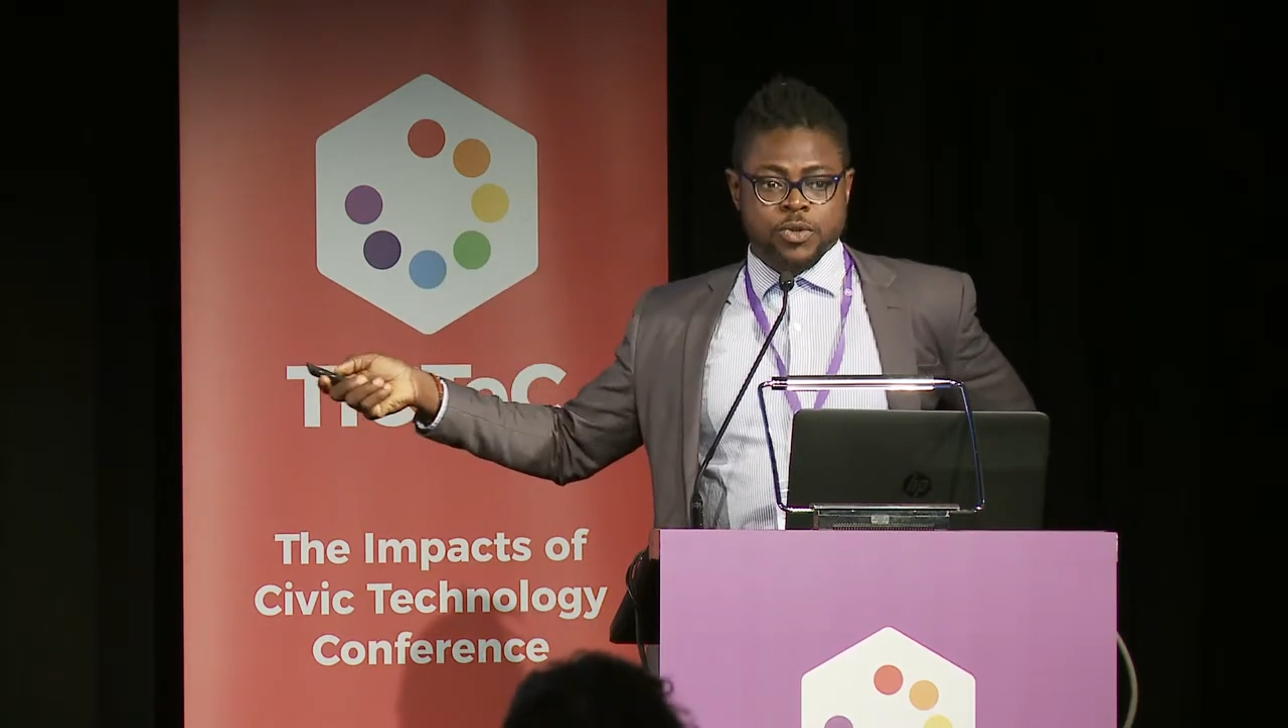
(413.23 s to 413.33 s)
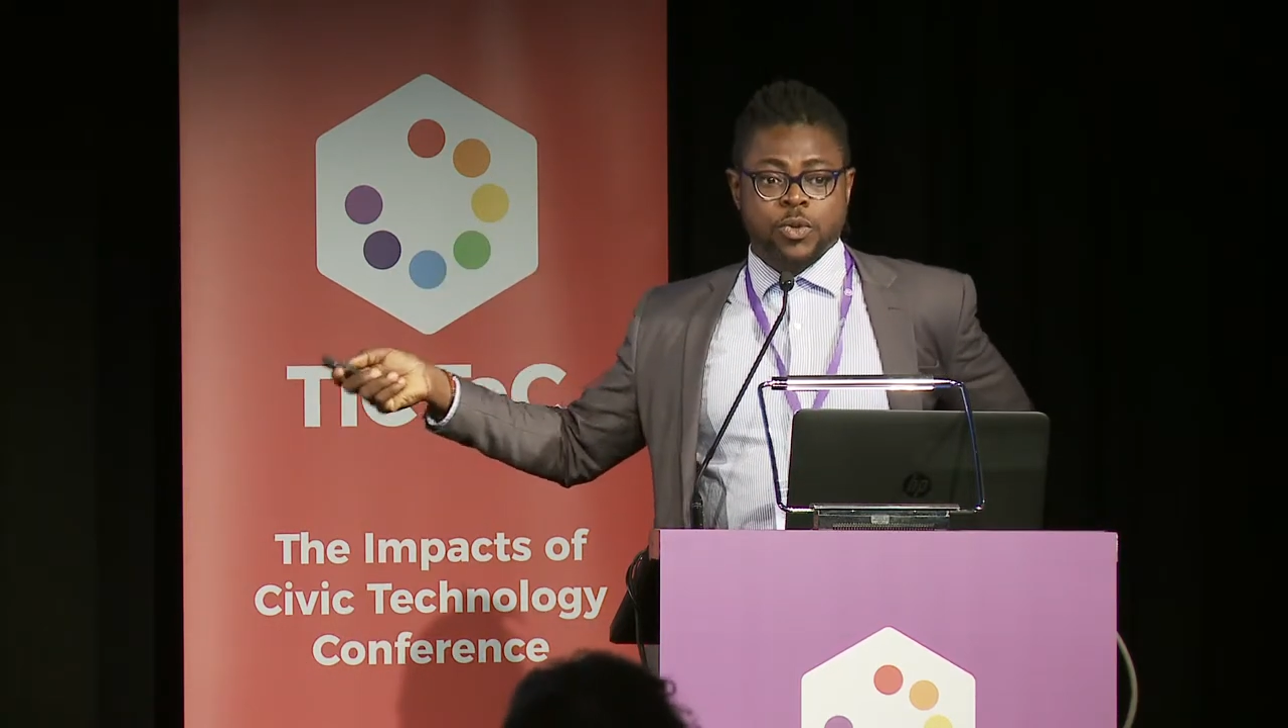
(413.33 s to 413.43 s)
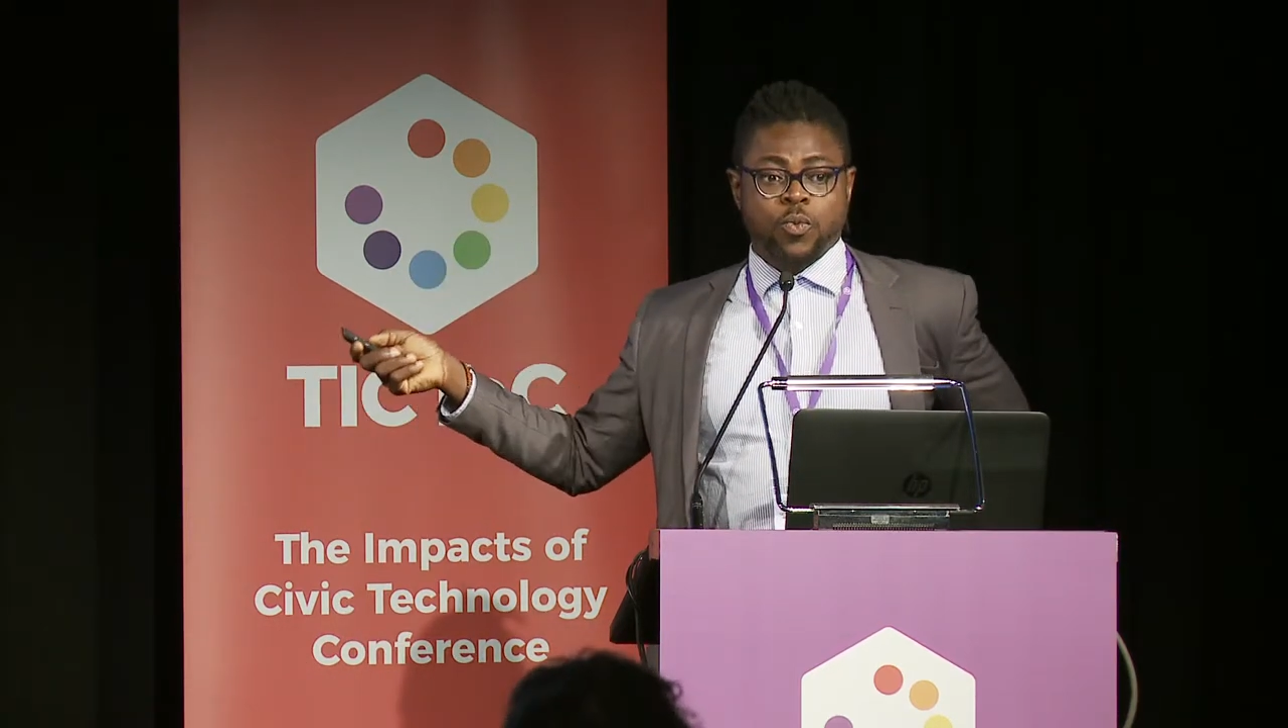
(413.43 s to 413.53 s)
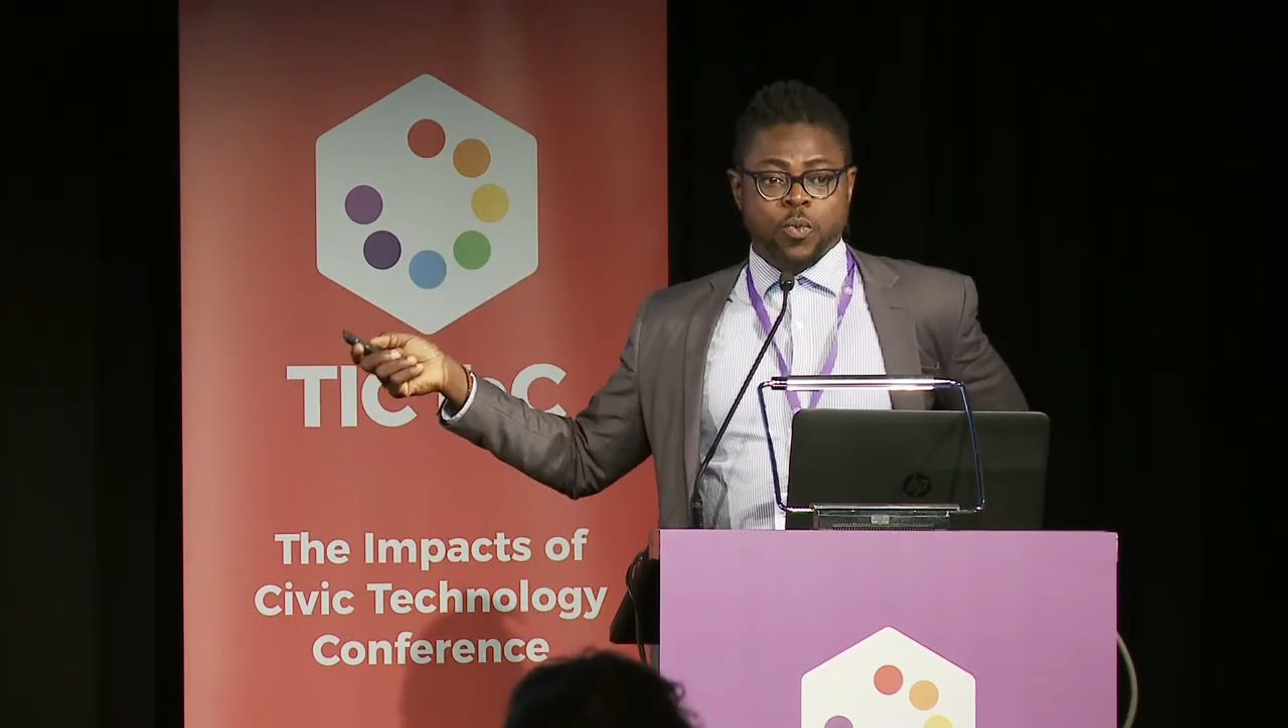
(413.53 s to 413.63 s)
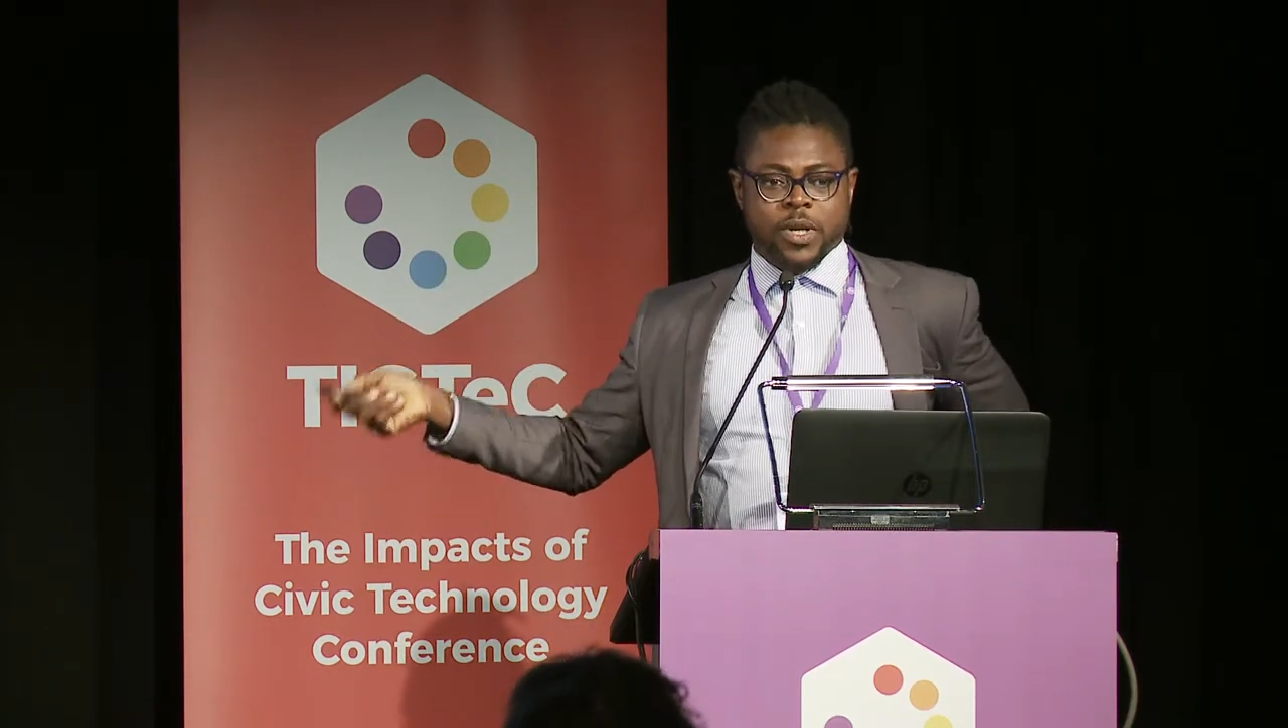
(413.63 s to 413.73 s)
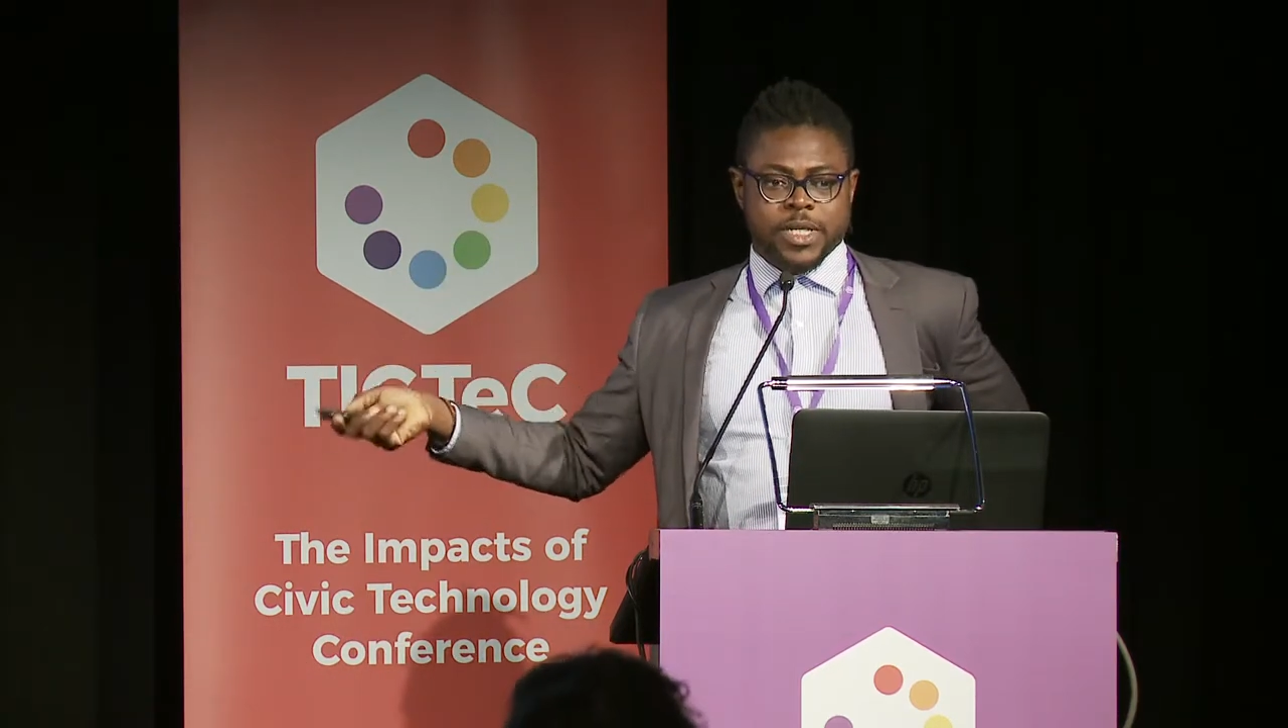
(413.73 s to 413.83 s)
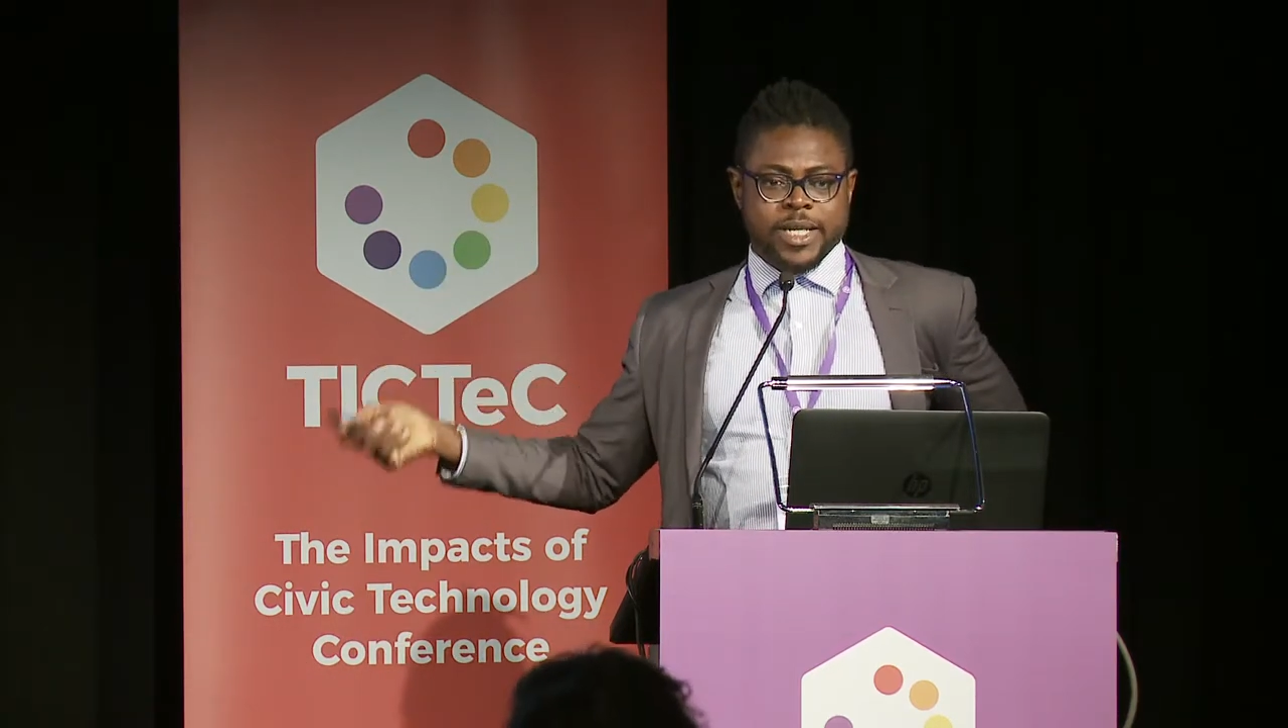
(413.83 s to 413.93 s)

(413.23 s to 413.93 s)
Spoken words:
So what